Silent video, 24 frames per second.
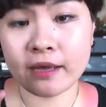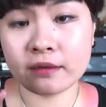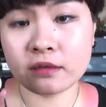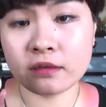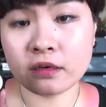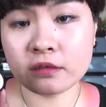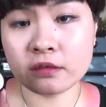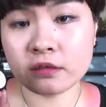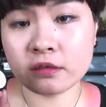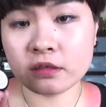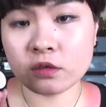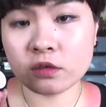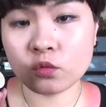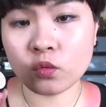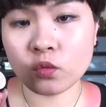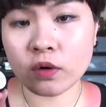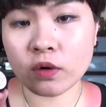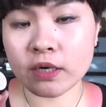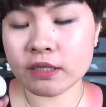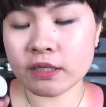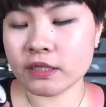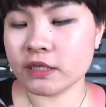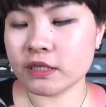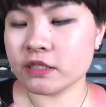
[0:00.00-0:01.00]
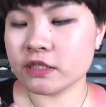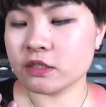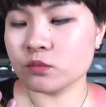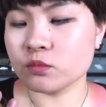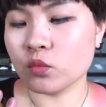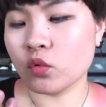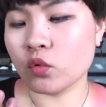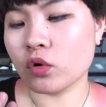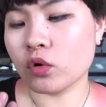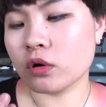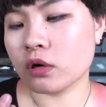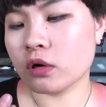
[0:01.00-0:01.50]
And another one is
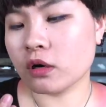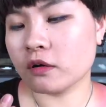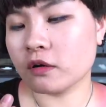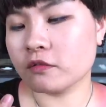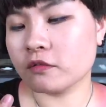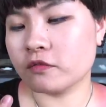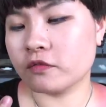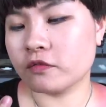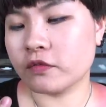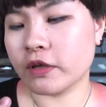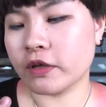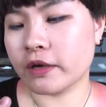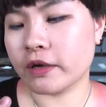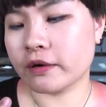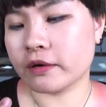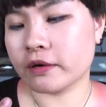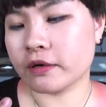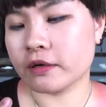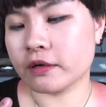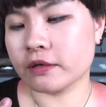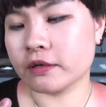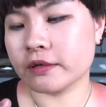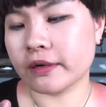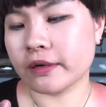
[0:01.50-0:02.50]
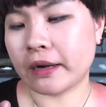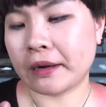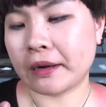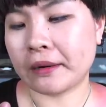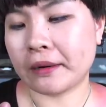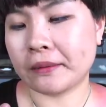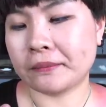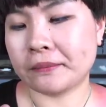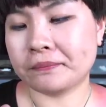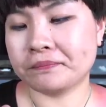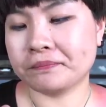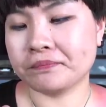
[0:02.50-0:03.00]
more of their
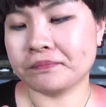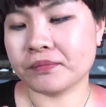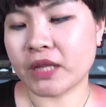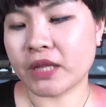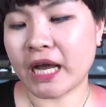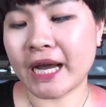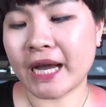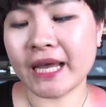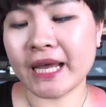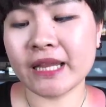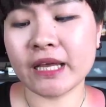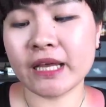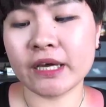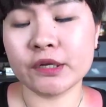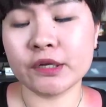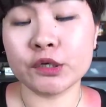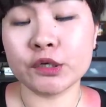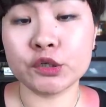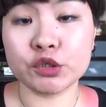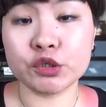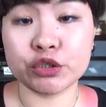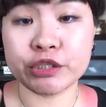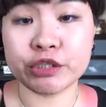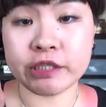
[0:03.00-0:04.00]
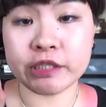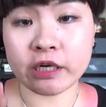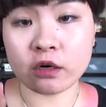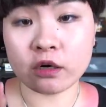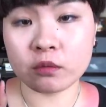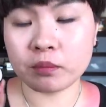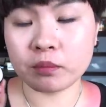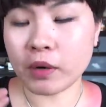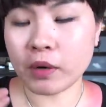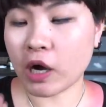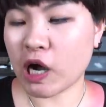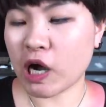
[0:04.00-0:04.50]
um, eyeliner
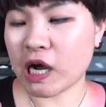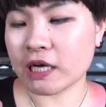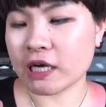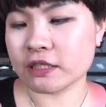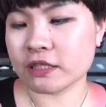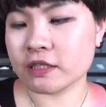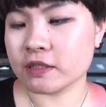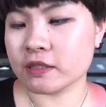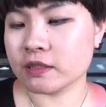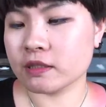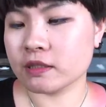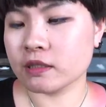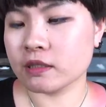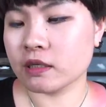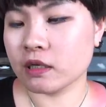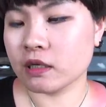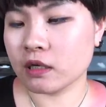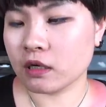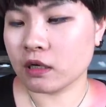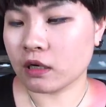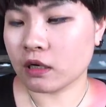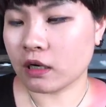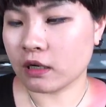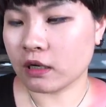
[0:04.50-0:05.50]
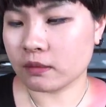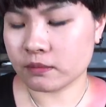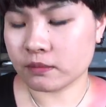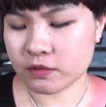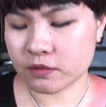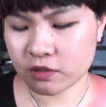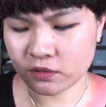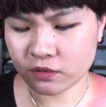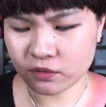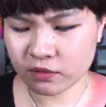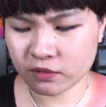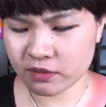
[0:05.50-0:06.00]
gel pot. Um,
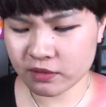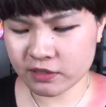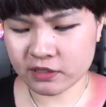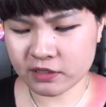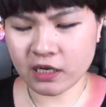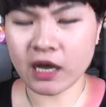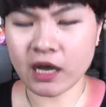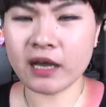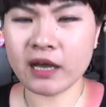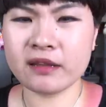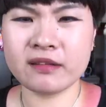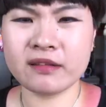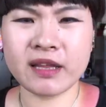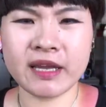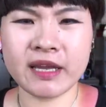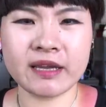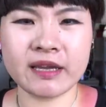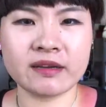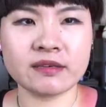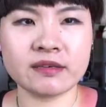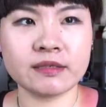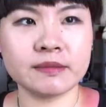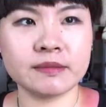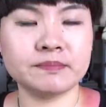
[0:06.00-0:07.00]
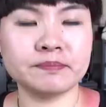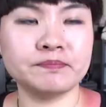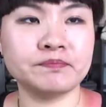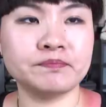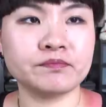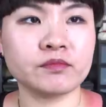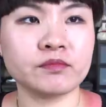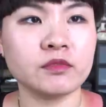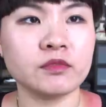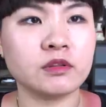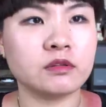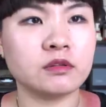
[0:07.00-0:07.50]
so it's kind of like um,
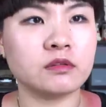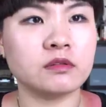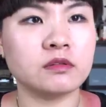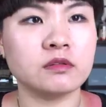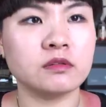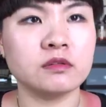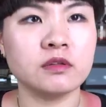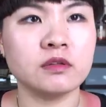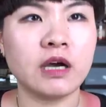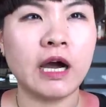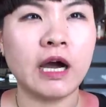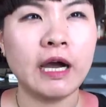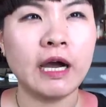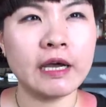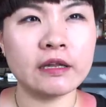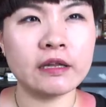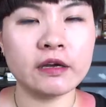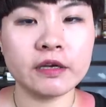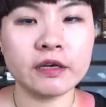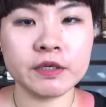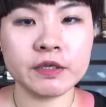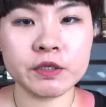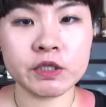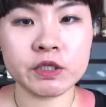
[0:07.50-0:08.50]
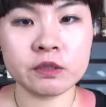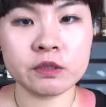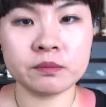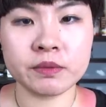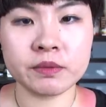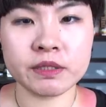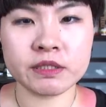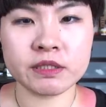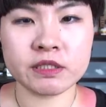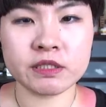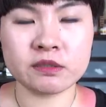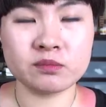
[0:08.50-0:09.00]
eyeliner,
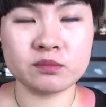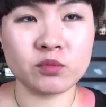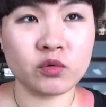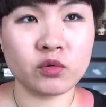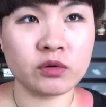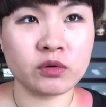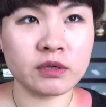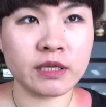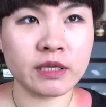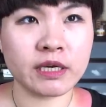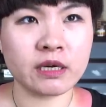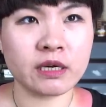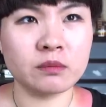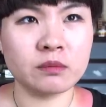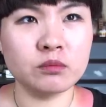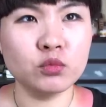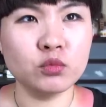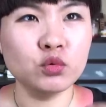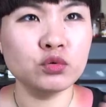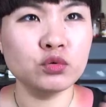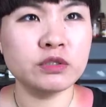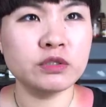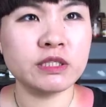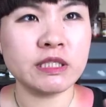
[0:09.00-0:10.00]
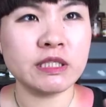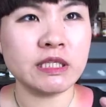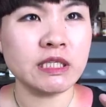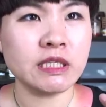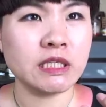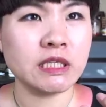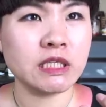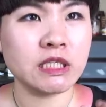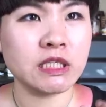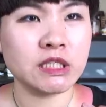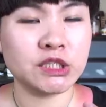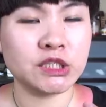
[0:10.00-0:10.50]
but it's more like a
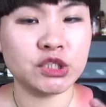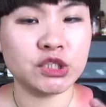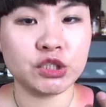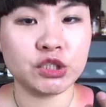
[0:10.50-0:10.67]
moussey,